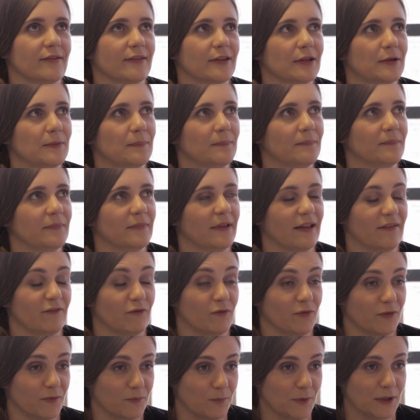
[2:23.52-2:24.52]
some
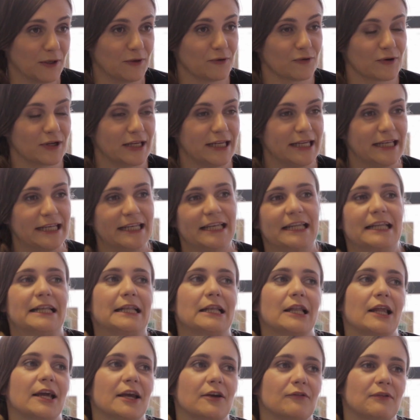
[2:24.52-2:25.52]
spring green
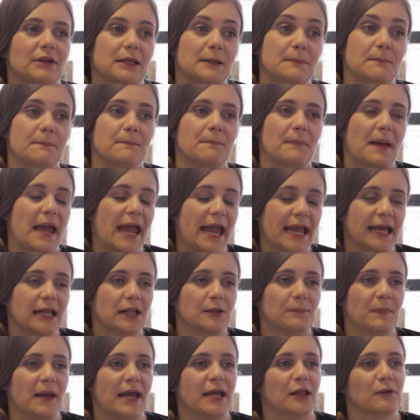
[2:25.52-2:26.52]
and like really
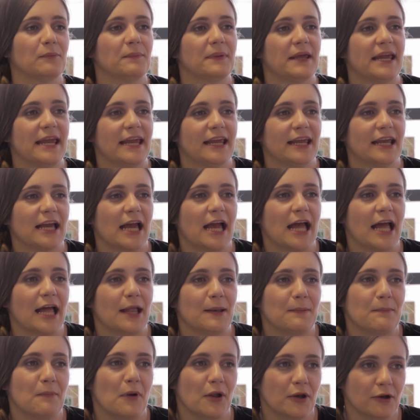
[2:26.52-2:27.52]
pale pink
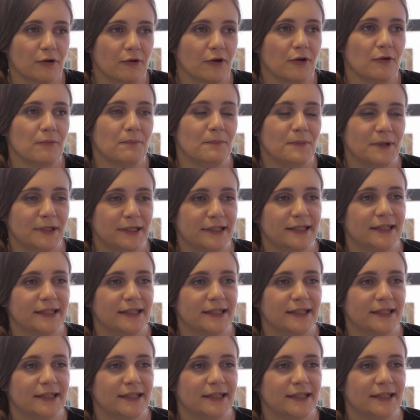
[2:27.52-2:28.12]
and monochrome.